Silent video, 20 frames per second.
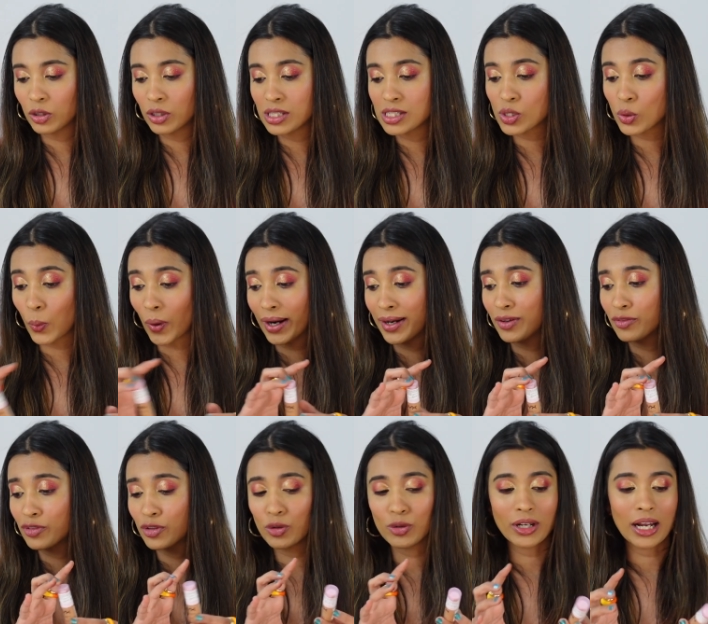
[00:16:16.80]
this quite a
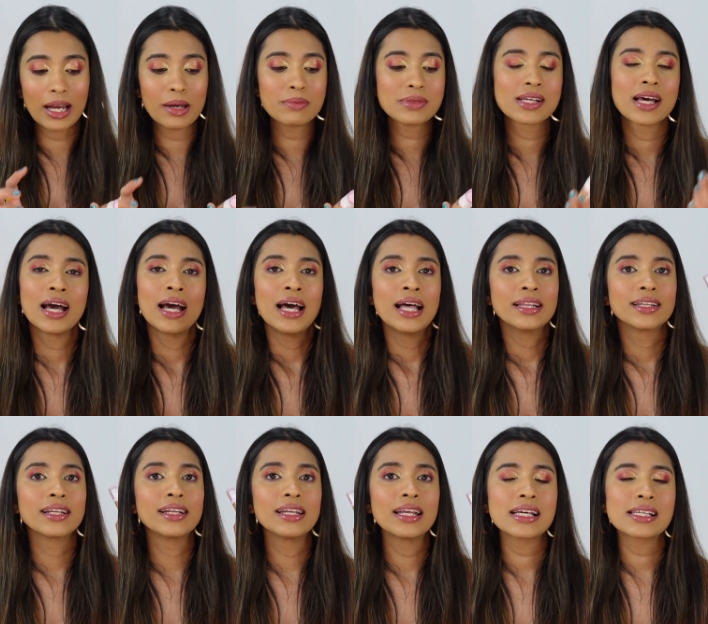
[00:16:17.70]
few times.
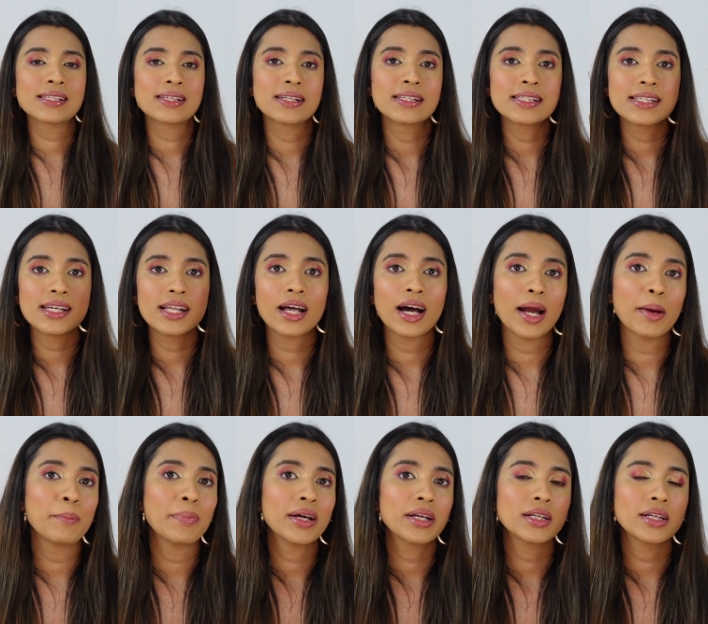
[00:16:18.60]
The NYX concealer, I
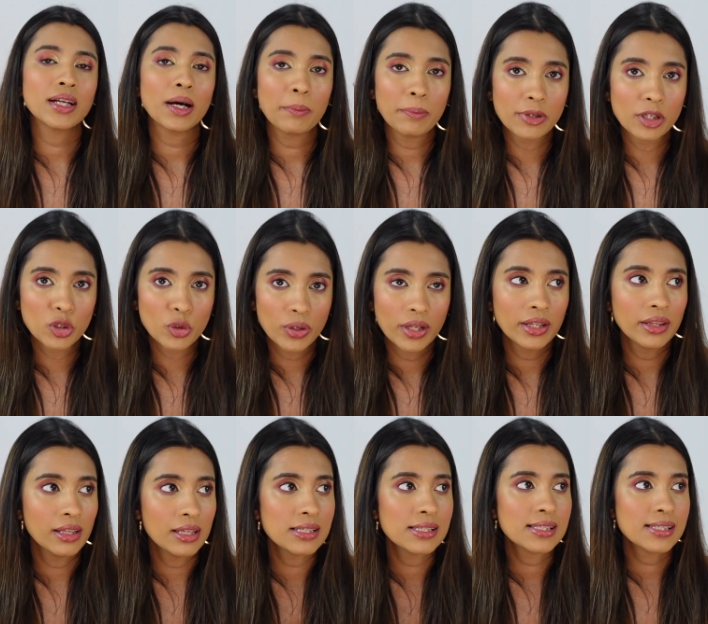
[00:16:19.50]
picked it up
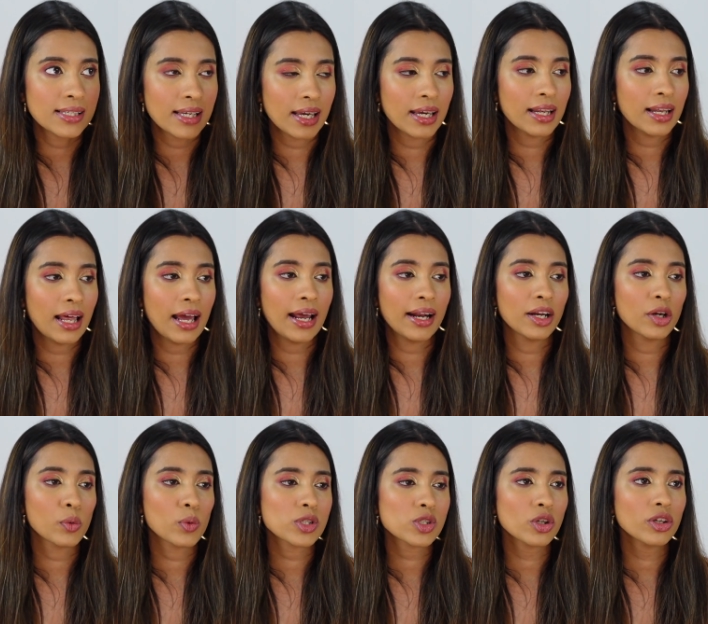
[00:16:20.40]
during this sale and
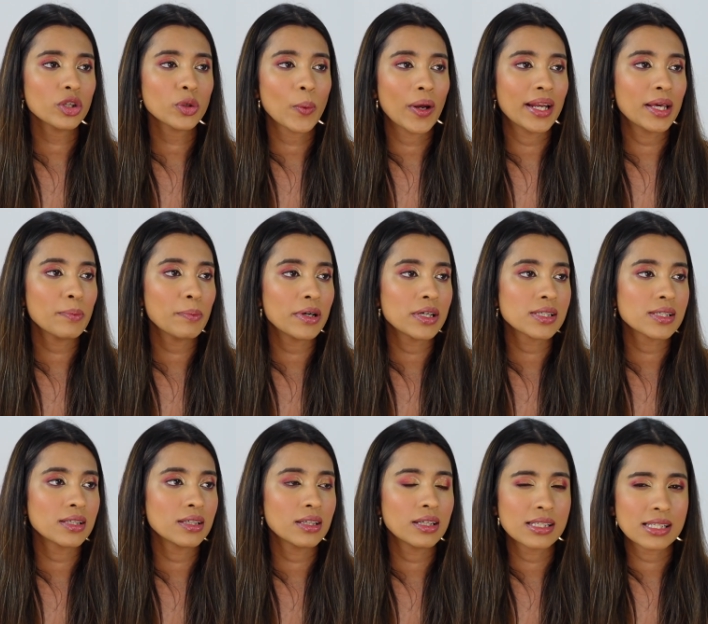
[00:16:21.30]
it was on a
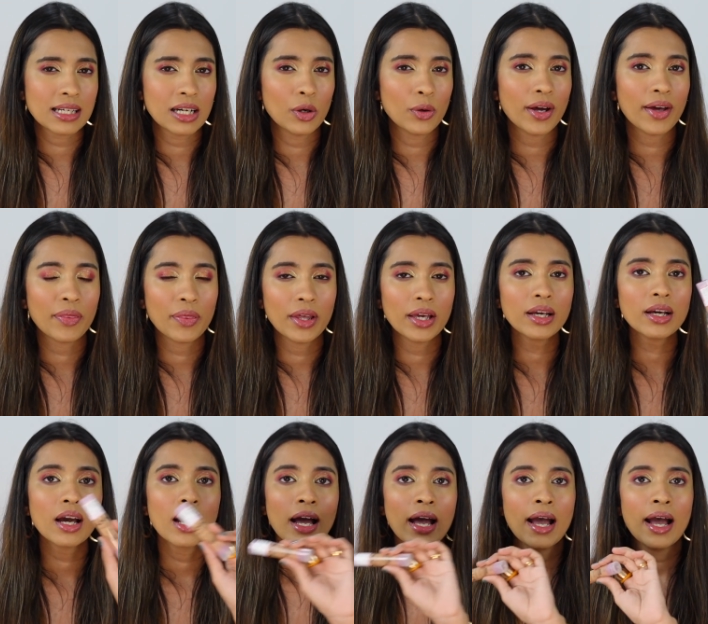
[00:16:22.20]
20% discount, I think.
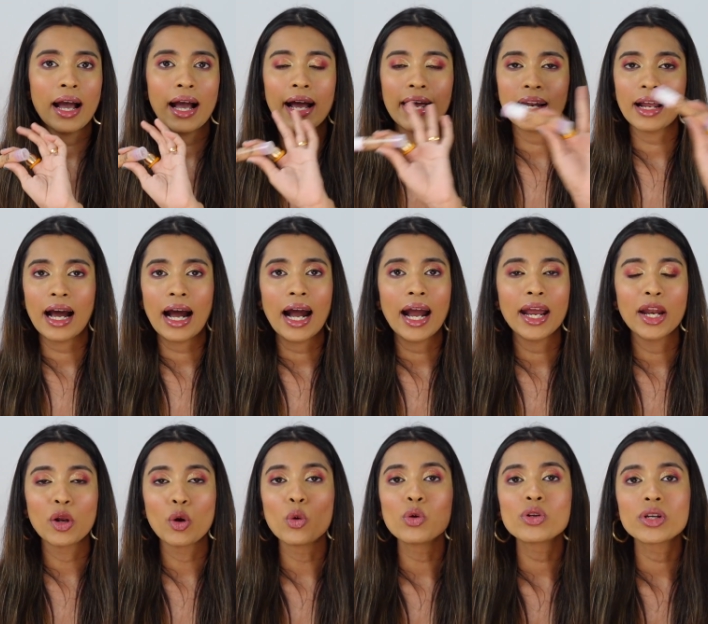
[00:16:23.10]
And I
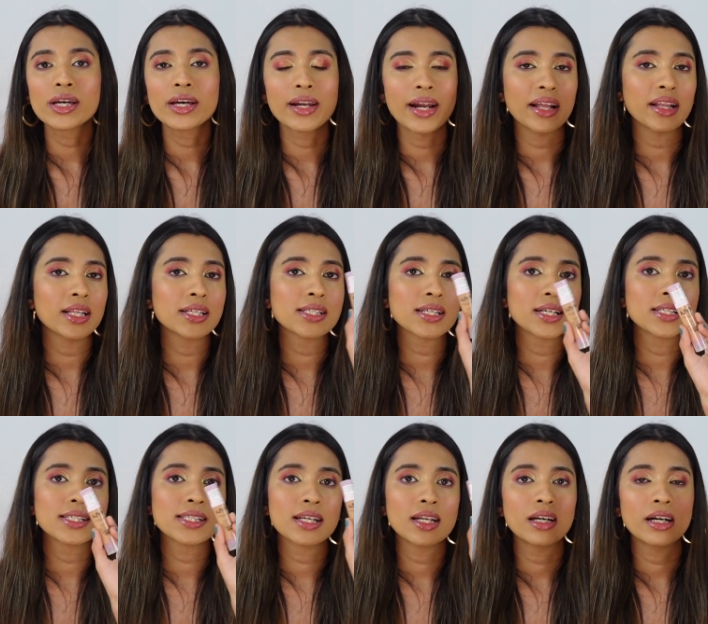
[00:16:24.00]
don't regret this
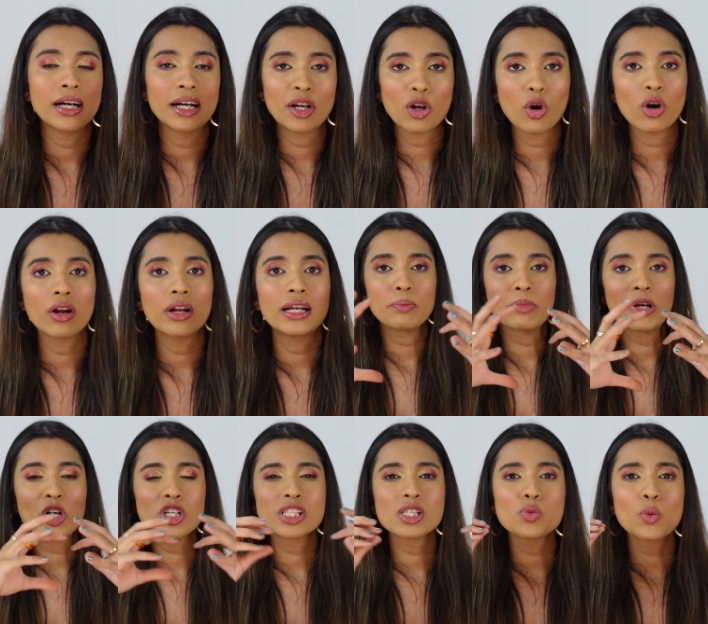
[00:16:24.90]
concealer at all
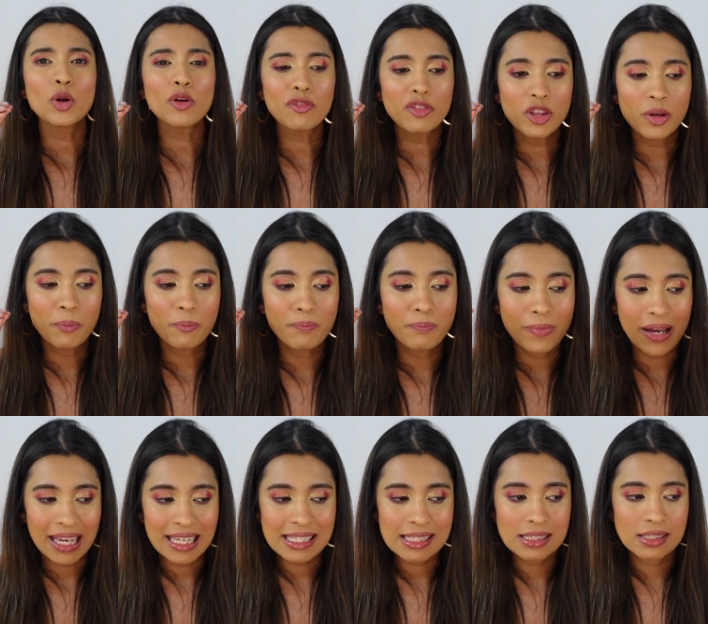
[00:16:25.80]
because it's one of the
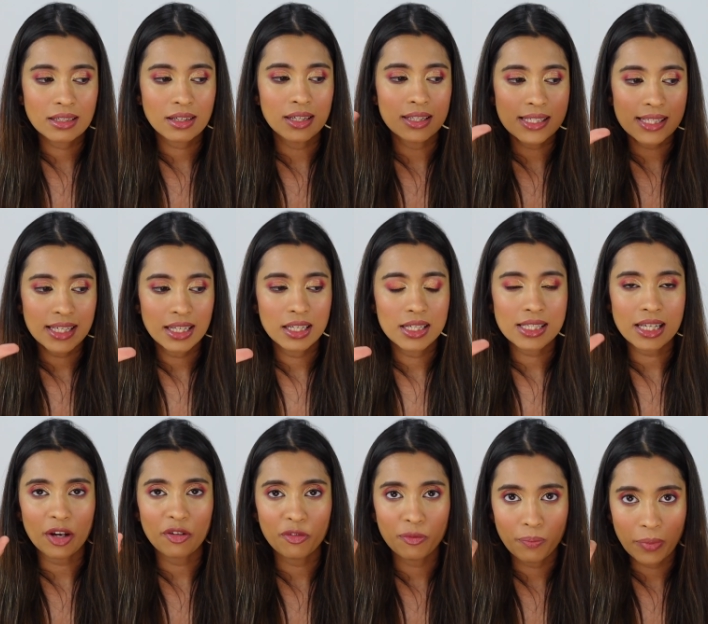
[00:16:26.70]
best concealers
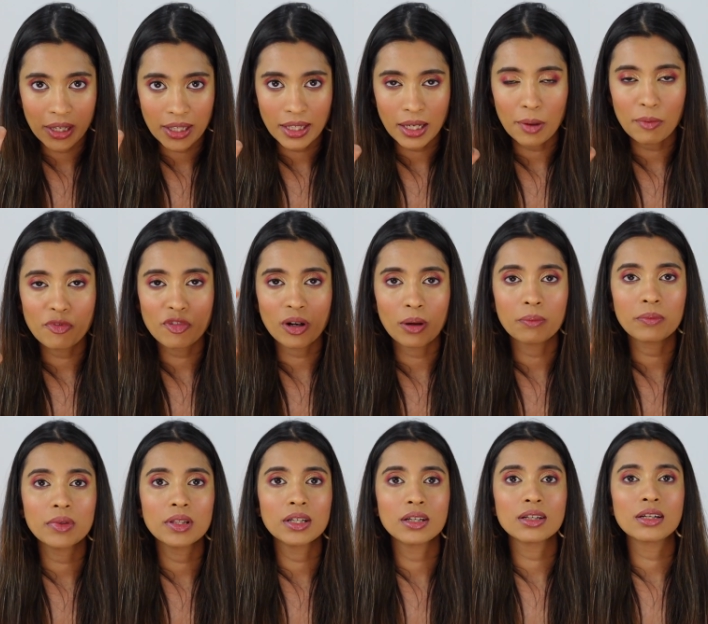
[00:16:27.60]
I've picked up
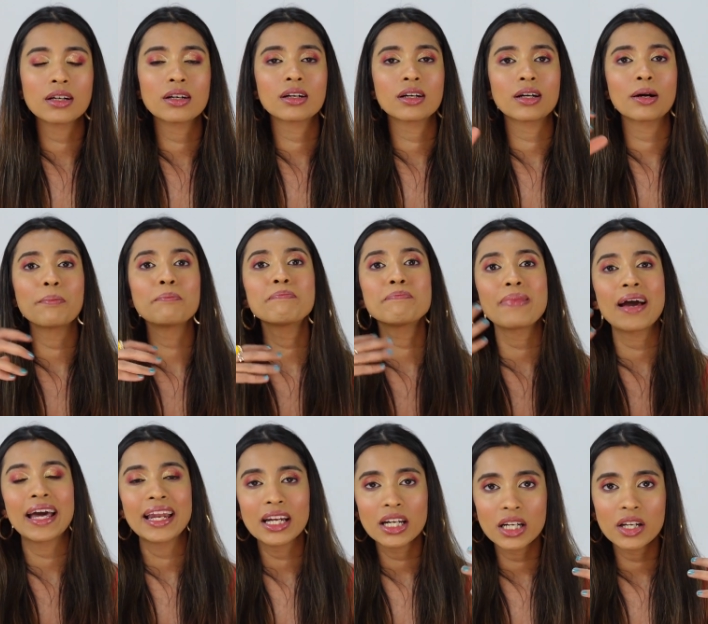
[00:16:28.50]
from the
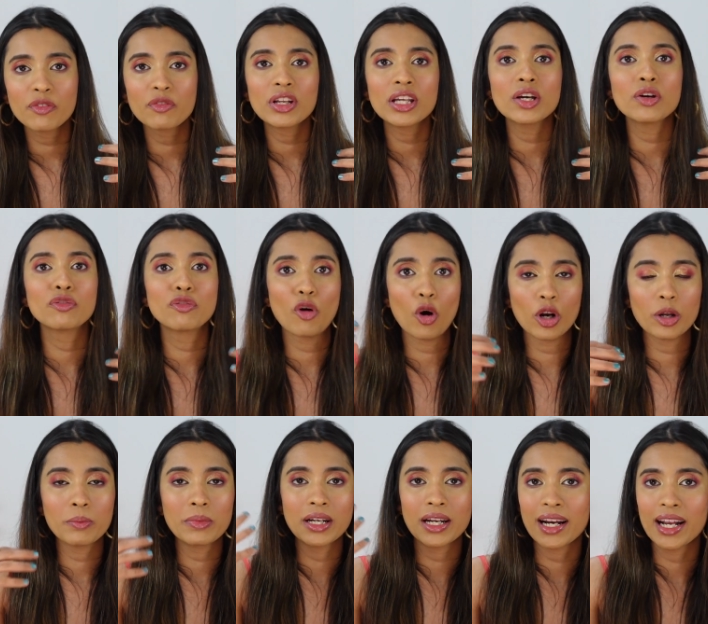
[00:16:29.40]
comparatively
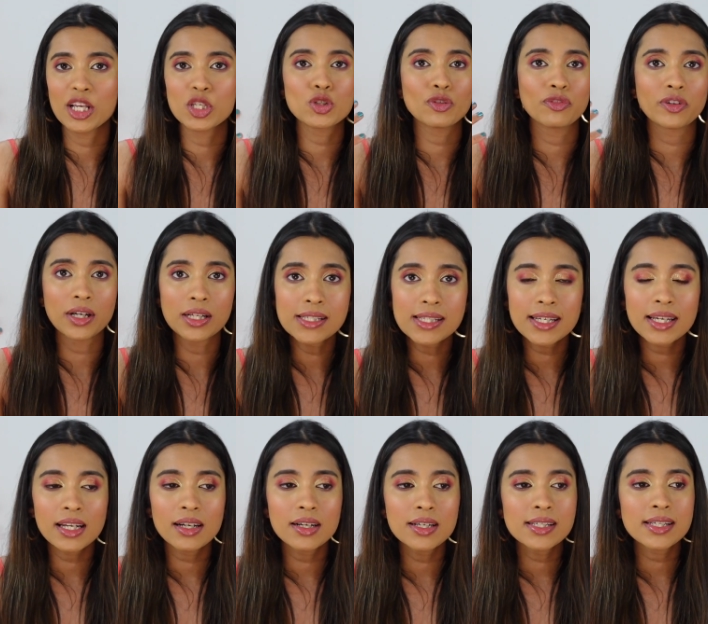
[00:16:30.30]
affordable range of
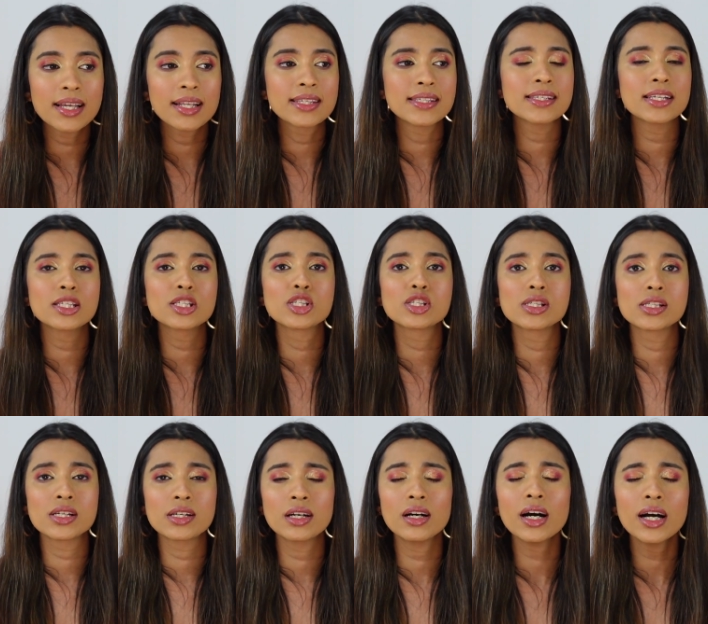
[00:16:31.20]
concealers. It
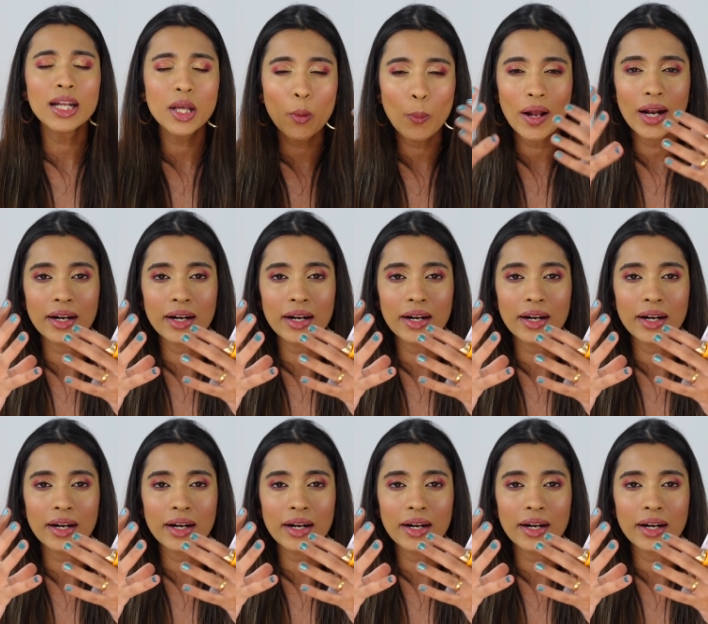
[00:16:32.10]
sits really well